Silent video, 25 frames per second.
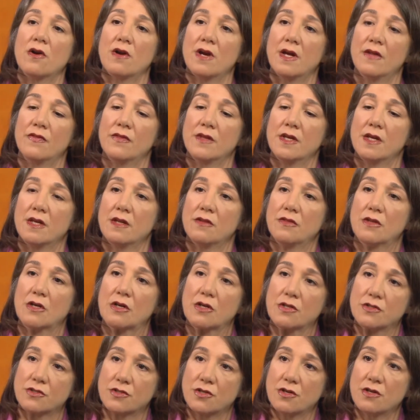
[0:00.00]
And the, the
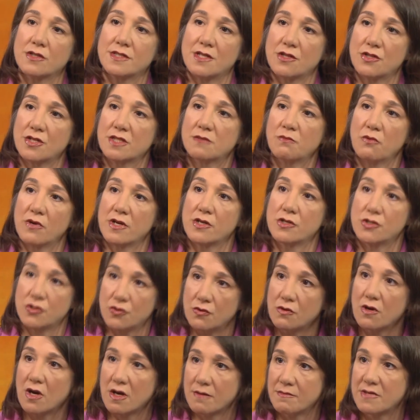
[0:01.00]
concerns at this point
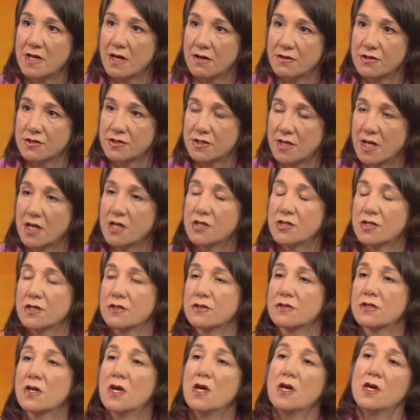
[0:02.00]
do come down to
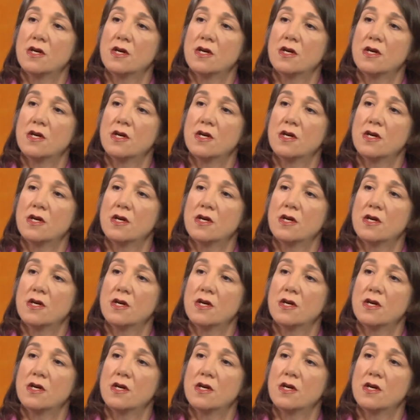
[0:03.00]
sanctions,